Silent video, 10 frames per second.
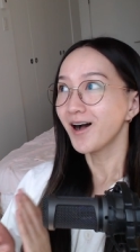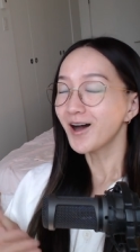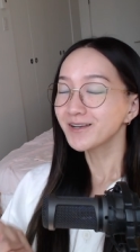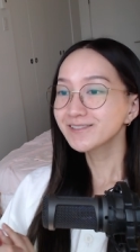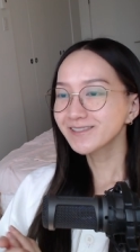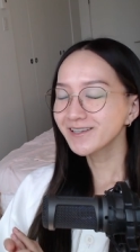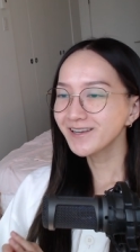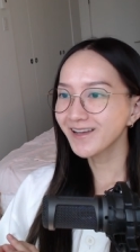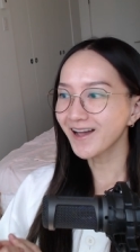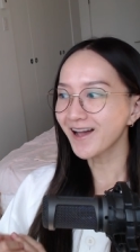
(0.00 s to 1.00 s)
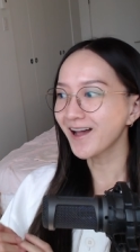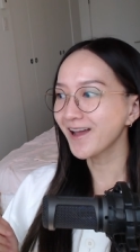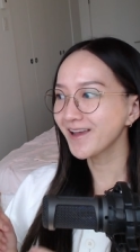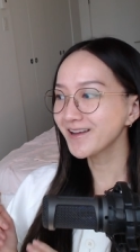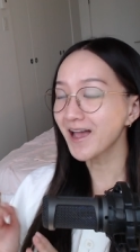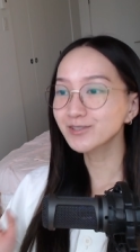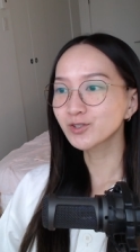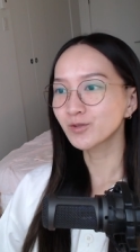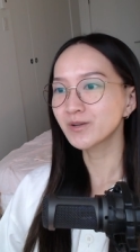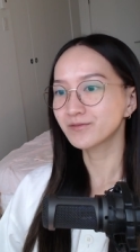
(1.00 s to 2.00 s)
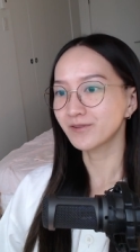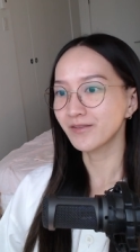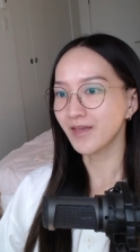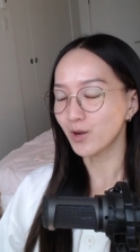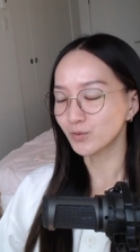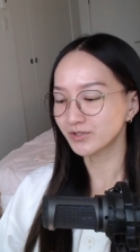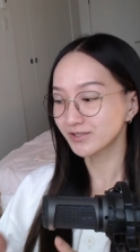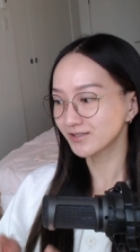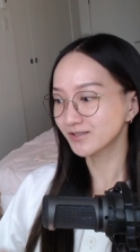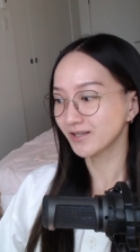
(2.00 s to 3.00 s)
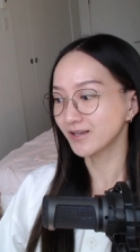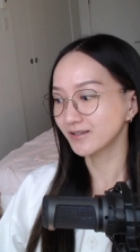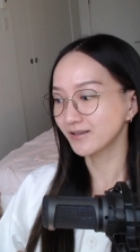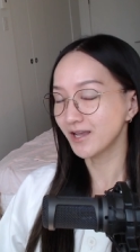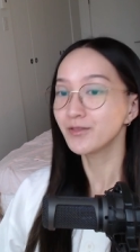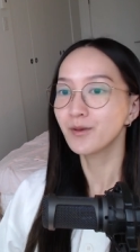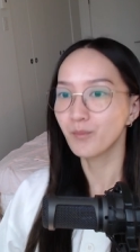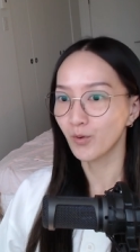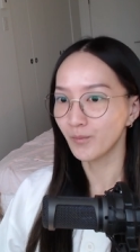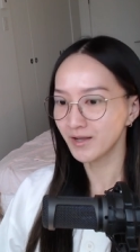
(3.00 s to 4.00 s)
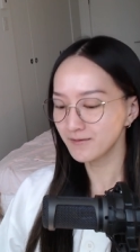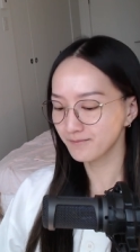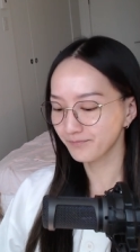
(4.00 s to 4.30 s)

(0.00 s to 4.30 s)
Honestly, I had so much fun that I was just in the moment,